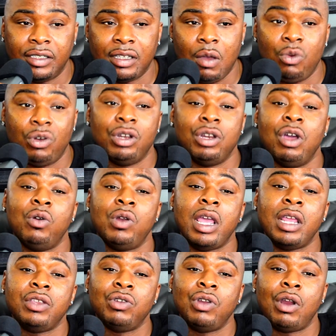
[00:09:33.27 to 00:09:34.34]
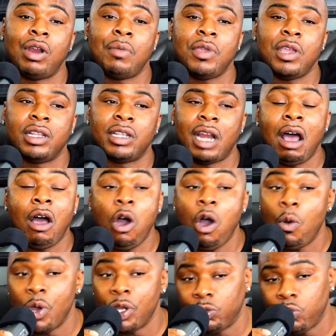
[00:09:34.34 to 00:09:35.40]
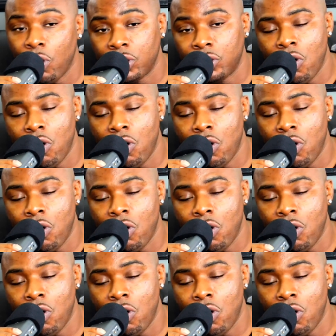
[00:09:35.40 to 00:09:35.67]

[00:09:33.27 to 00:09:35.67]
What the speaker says: I want to know that, you know what I mean, that I always worked